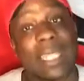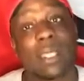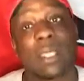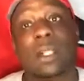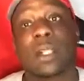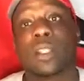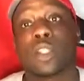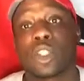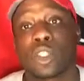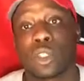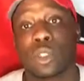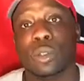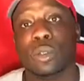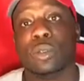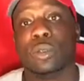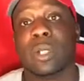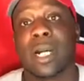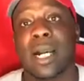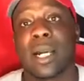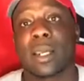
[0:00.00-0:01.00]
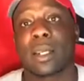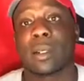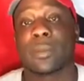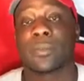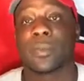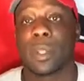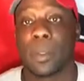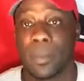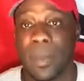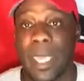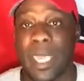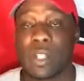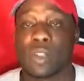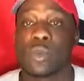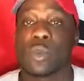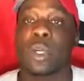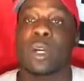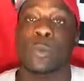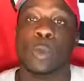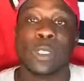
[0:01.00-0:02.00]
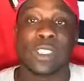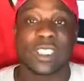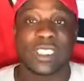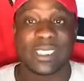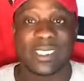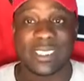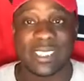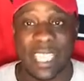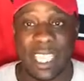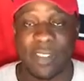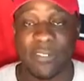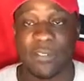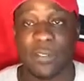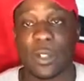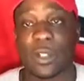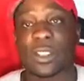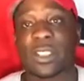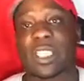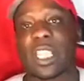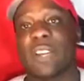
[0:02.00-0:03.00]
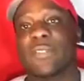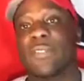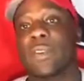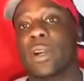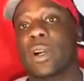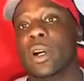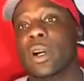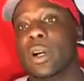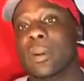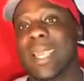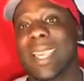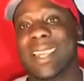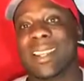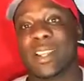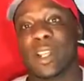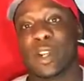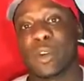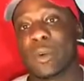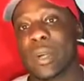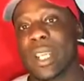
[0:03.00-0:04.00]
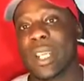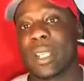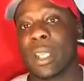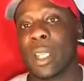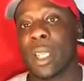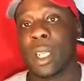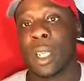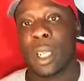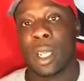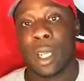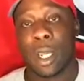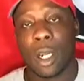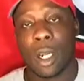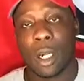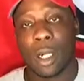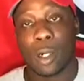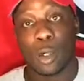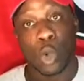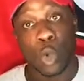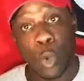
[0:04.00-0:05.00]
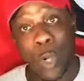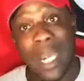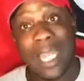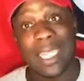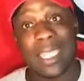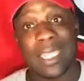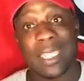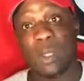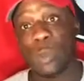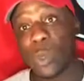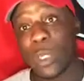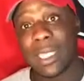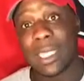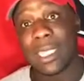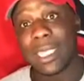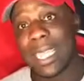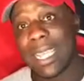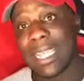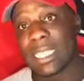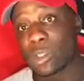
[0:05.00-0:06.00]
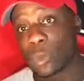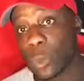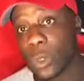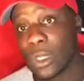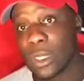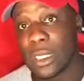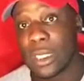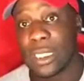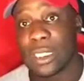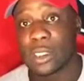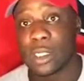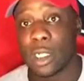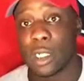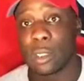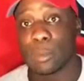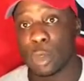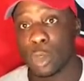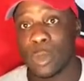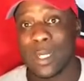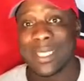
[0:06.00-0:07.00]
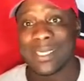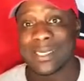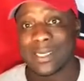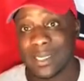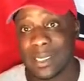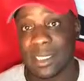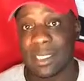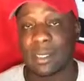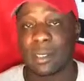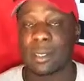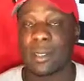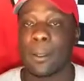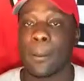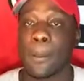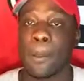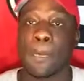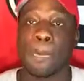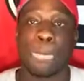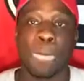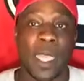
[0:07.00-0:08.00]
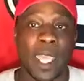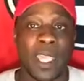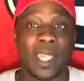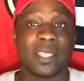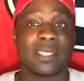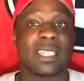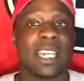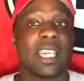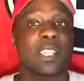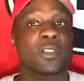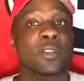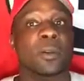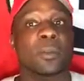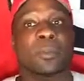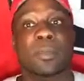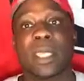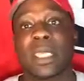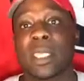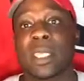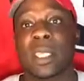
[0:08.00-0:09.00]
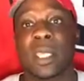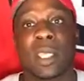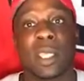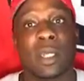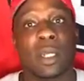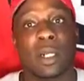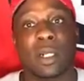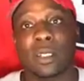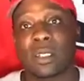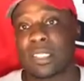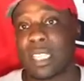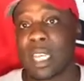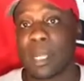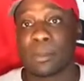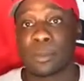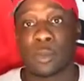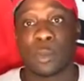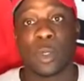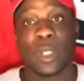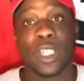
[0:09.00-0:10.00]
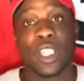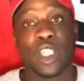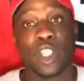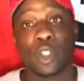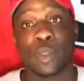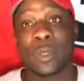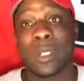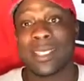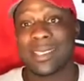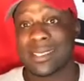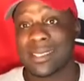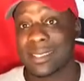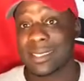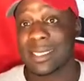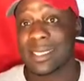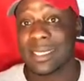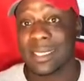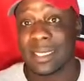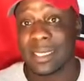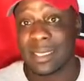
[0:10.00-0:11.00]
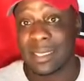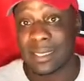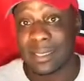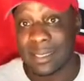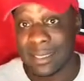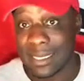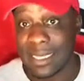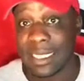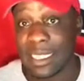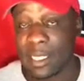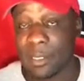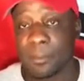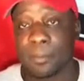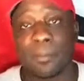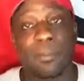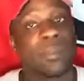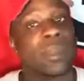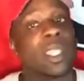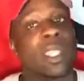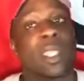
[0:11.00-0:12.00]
the other school out of the Pac-12, which is Stanford. Stanford had a great quality win last week against USC. Anytime you can beat a top 20 USC team,